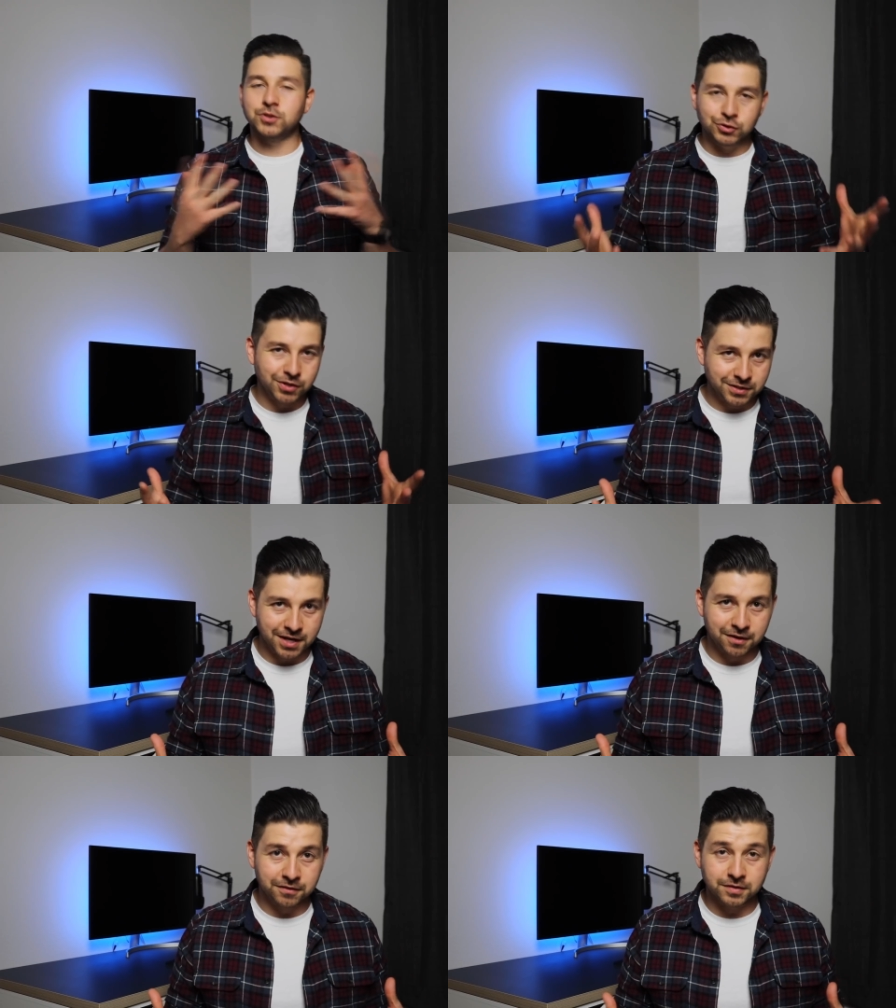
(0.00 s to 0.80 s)
you saw the
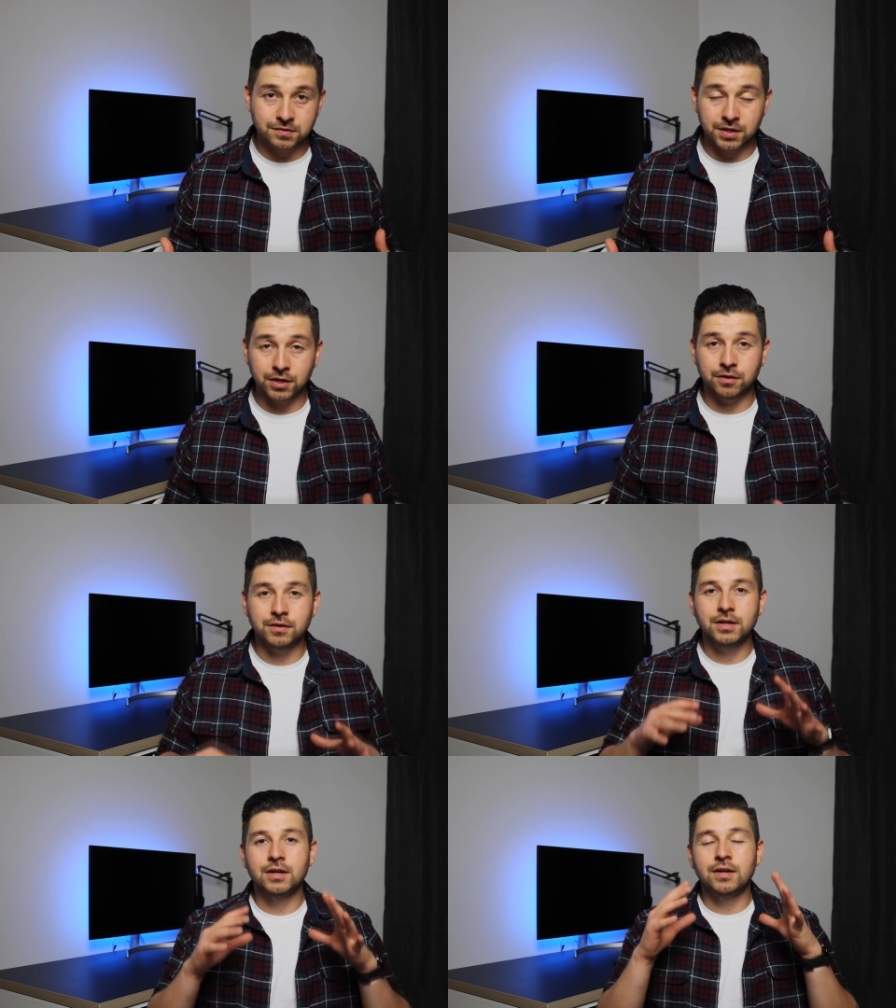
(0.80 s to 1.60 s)
title of this video,
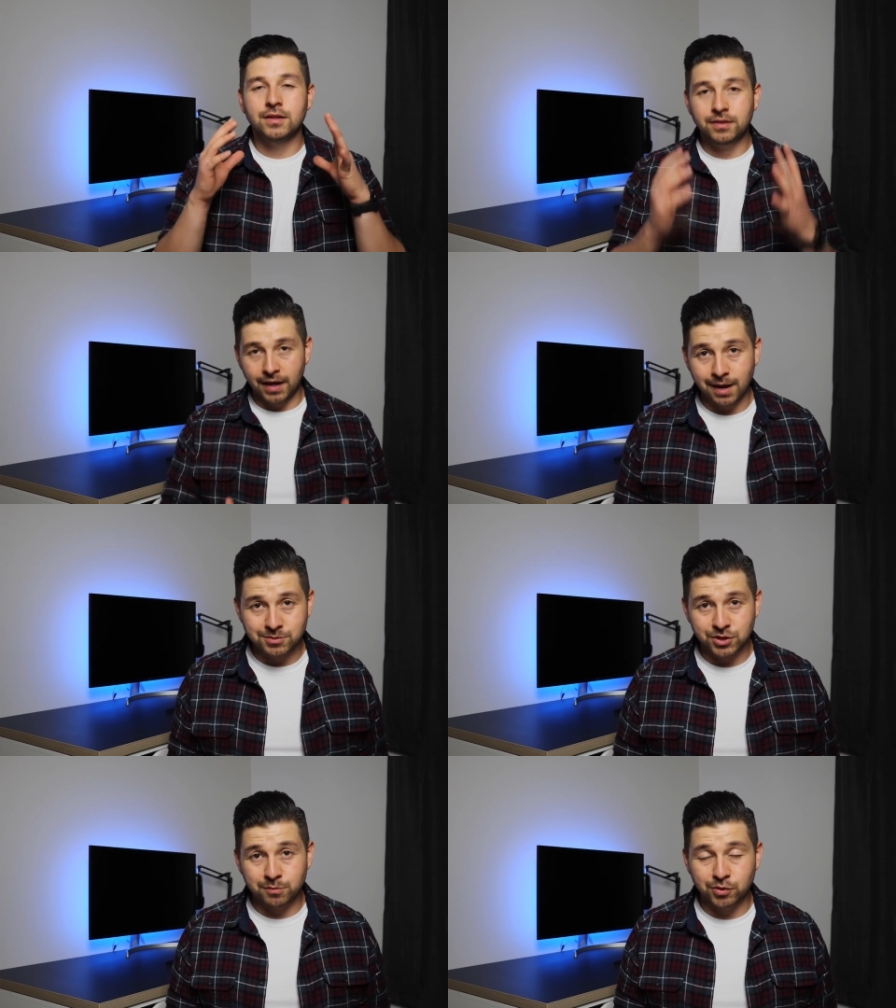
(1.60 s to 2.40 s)
the
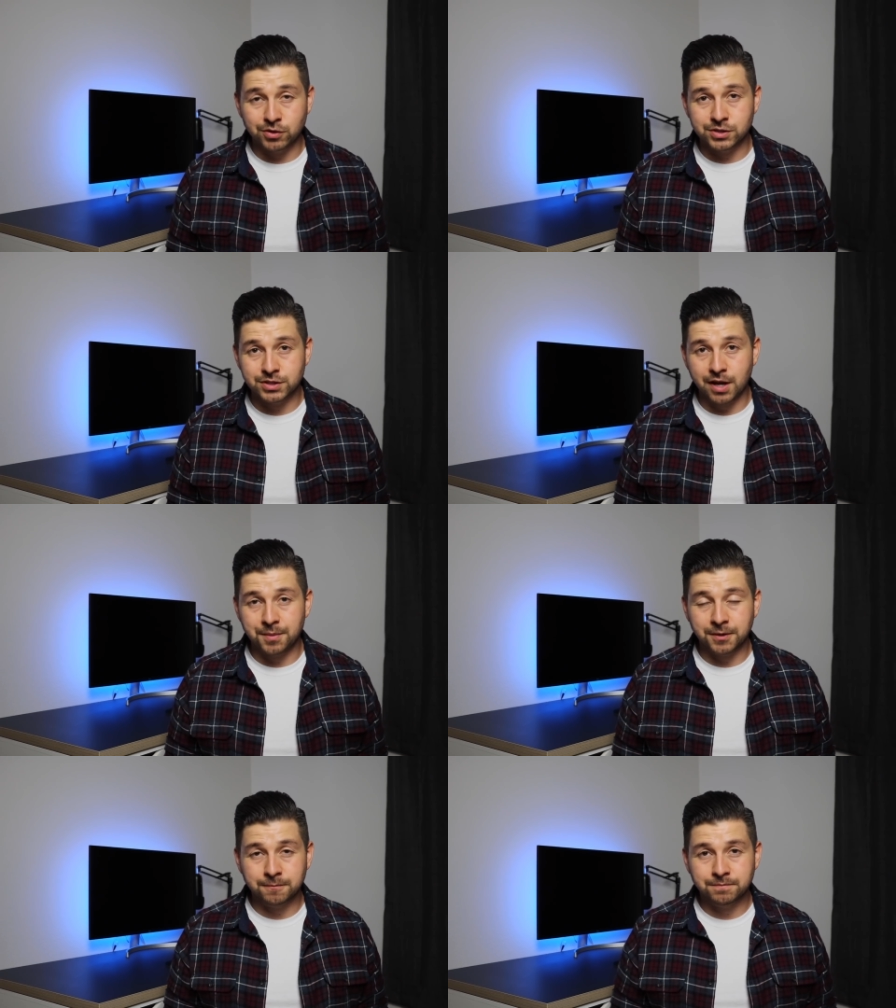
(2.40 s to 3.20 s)
Amazon purge is
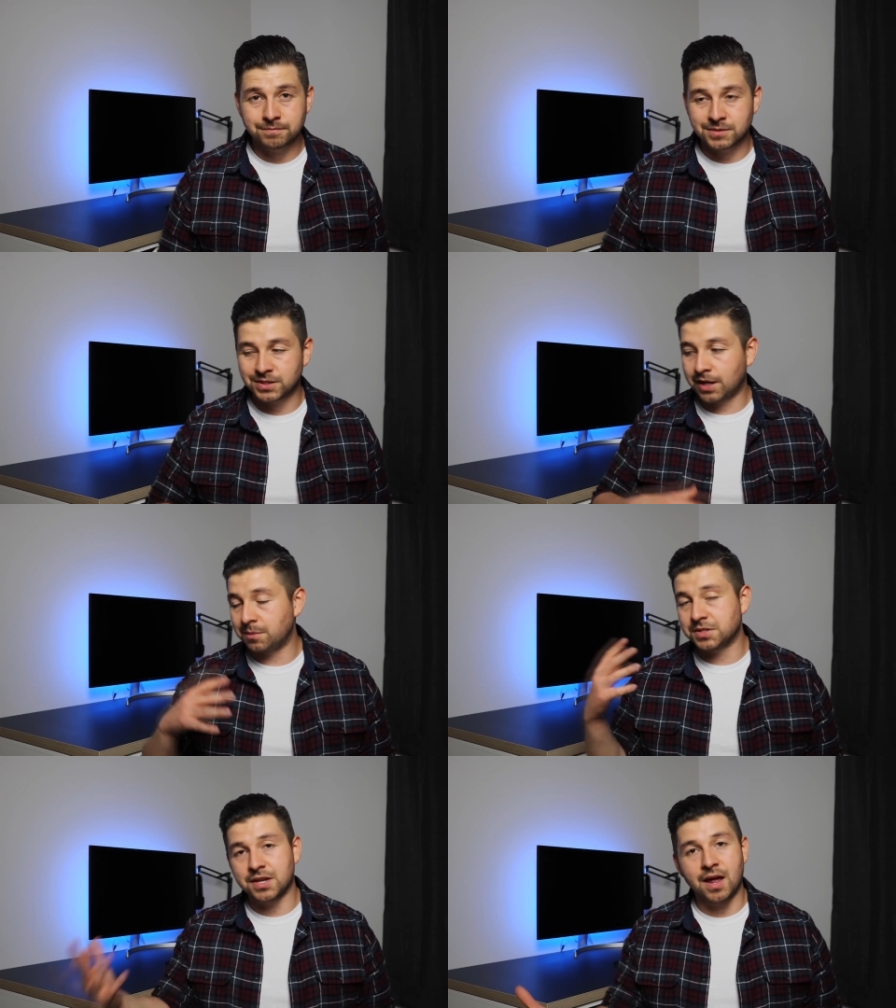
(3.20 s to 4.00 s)
coming. Is it
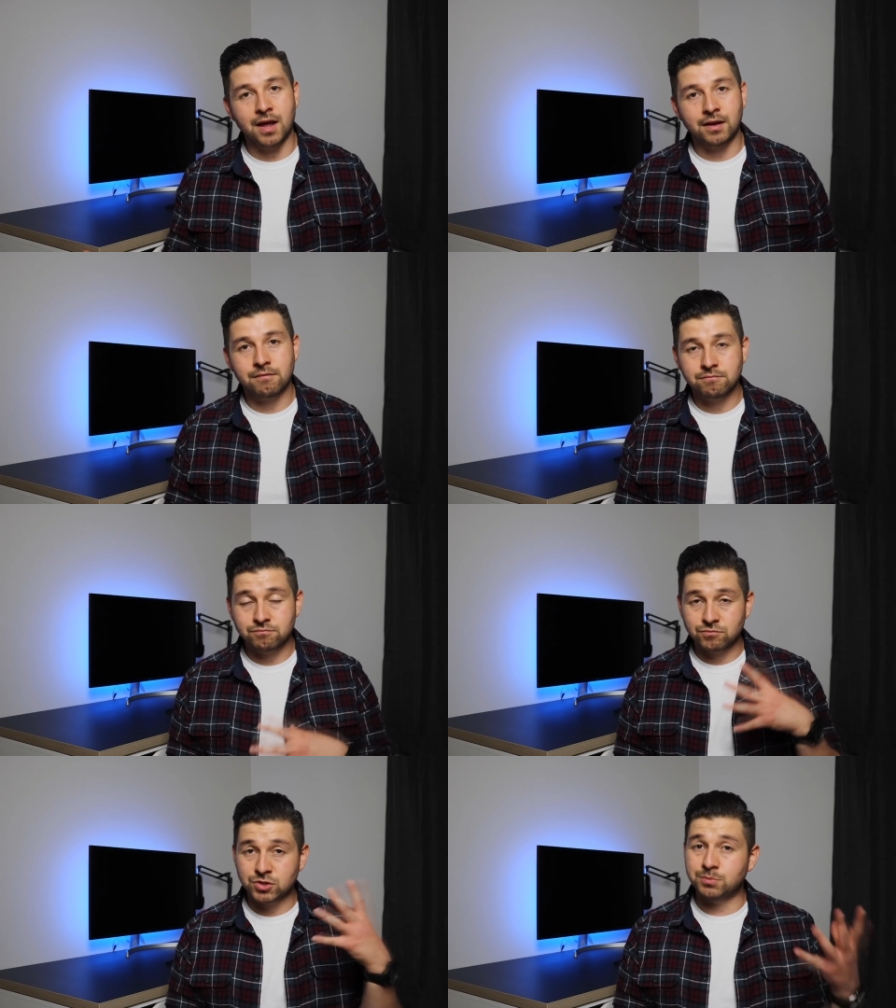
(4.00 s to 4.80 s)
coming today,
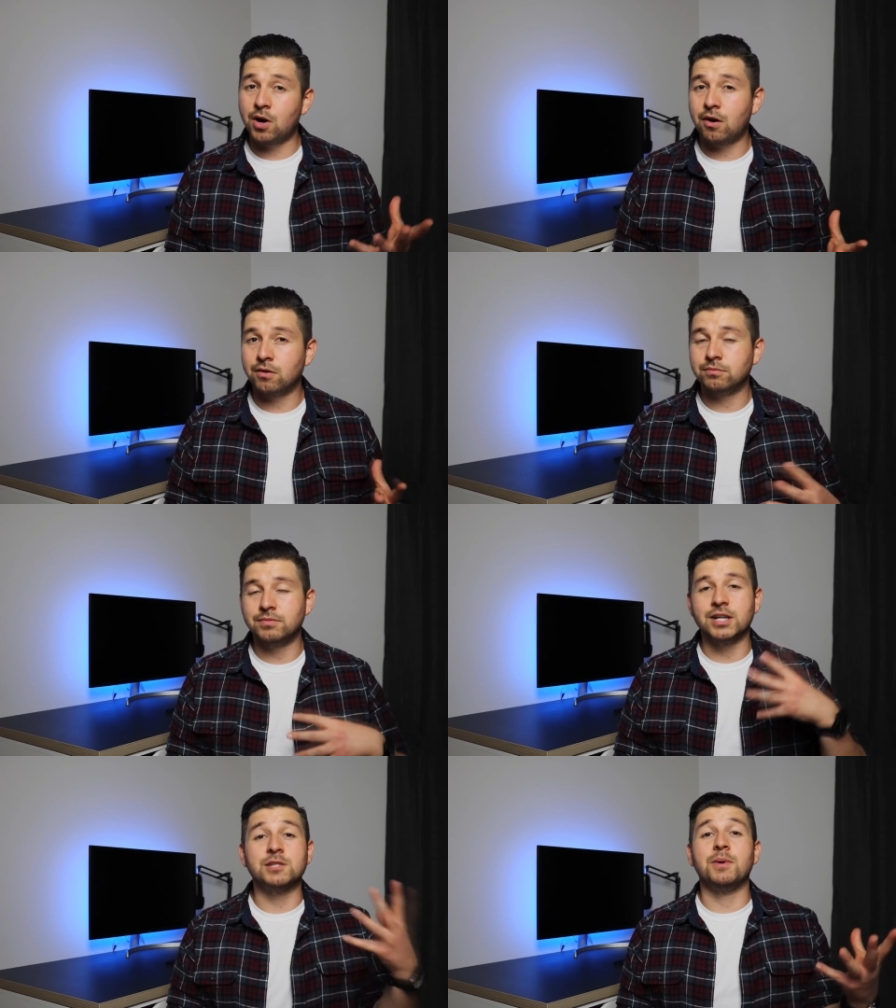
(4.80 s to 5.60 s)
tomorrow,
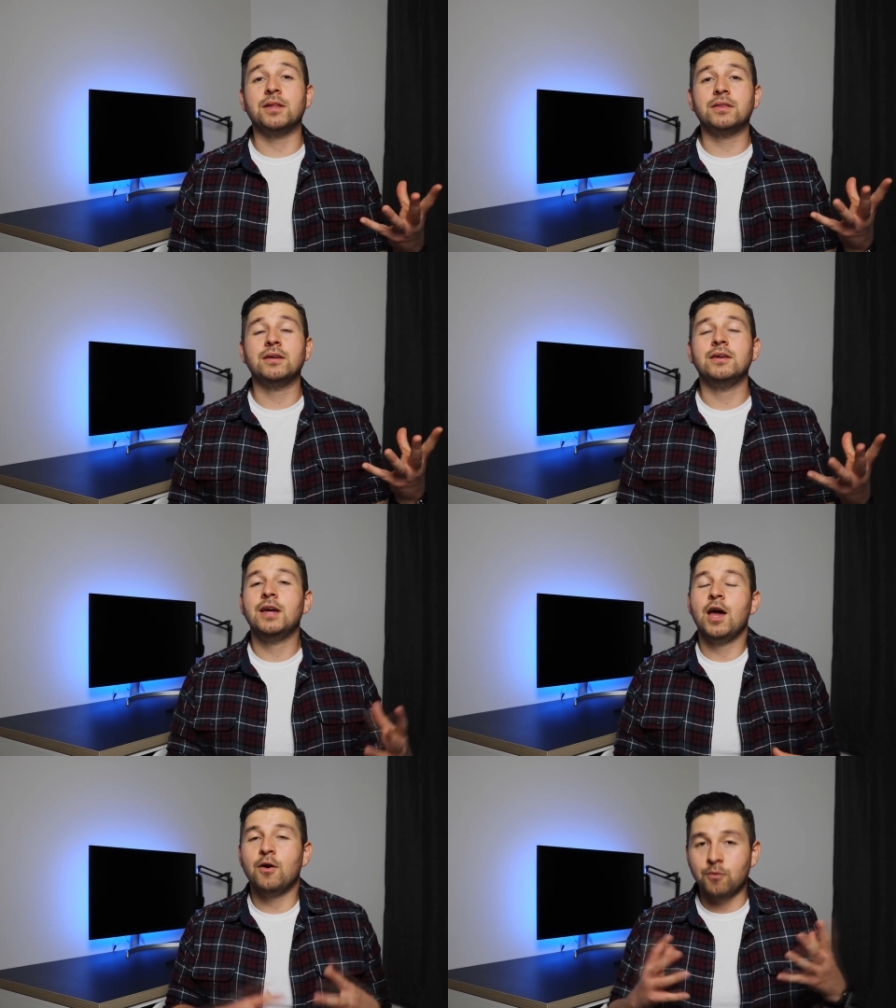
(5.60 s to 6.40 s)
next month?
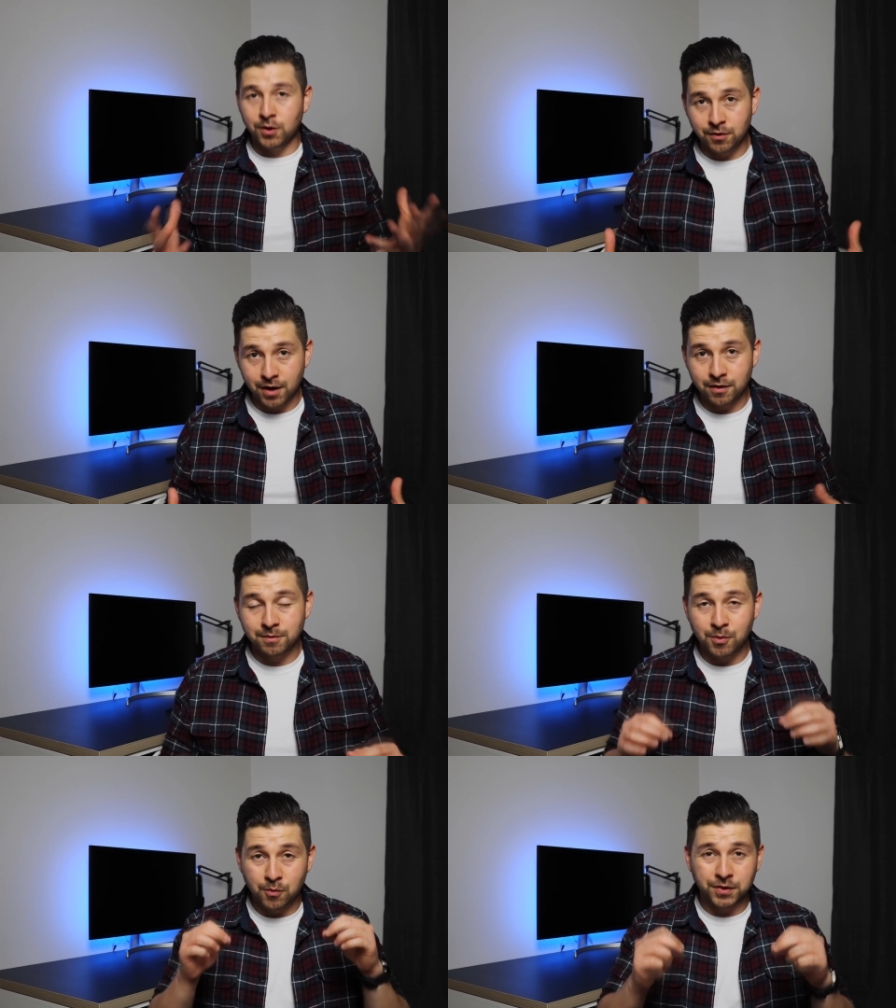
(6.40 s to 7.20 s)
We don't
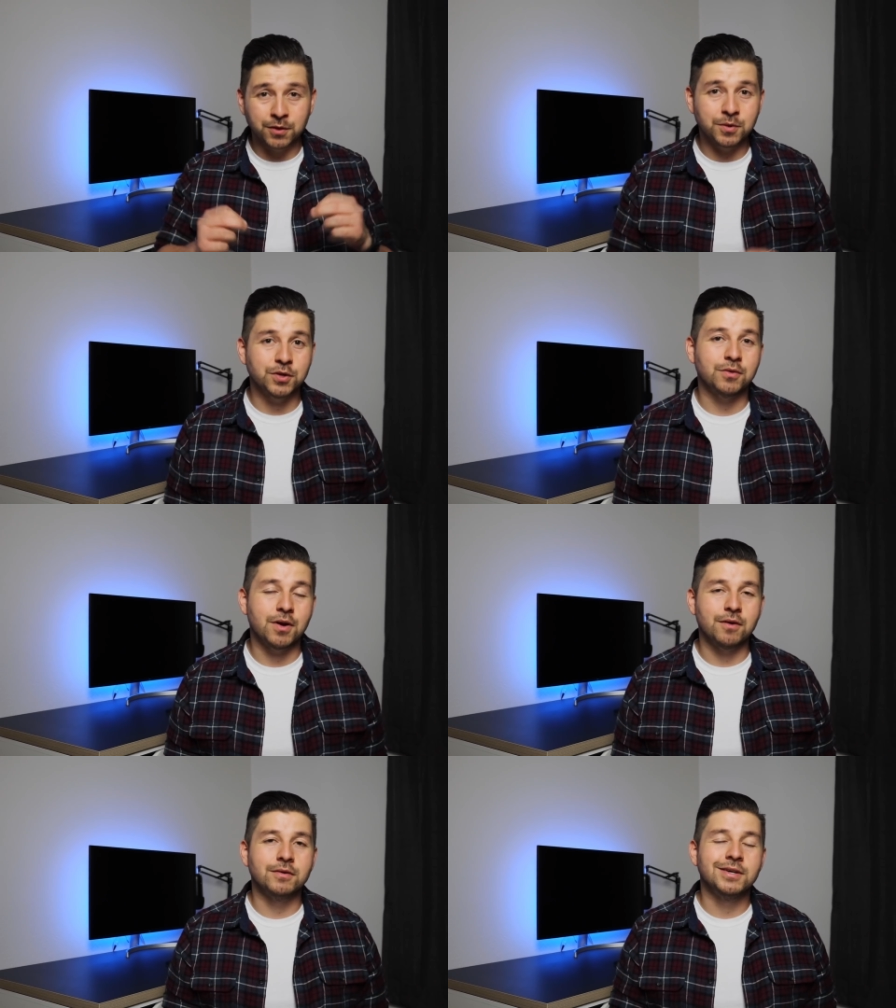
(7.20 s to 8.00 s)
know, but one thing we do
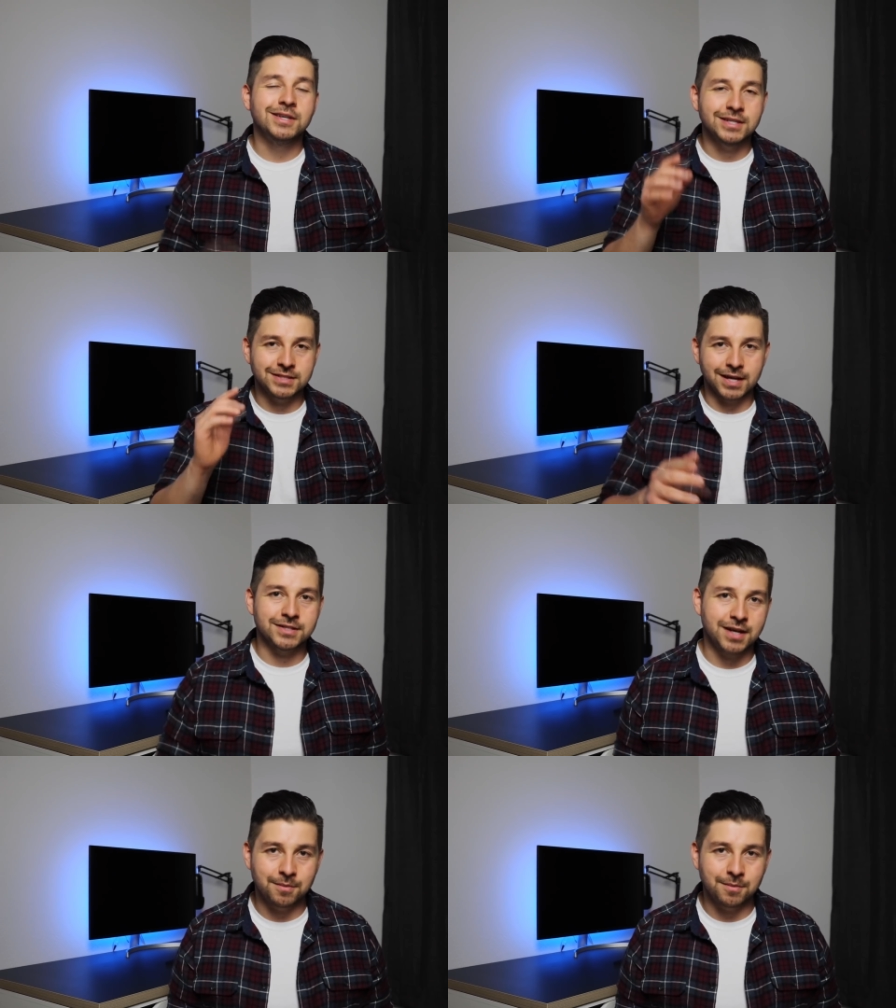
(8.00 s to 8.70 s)
know is that it's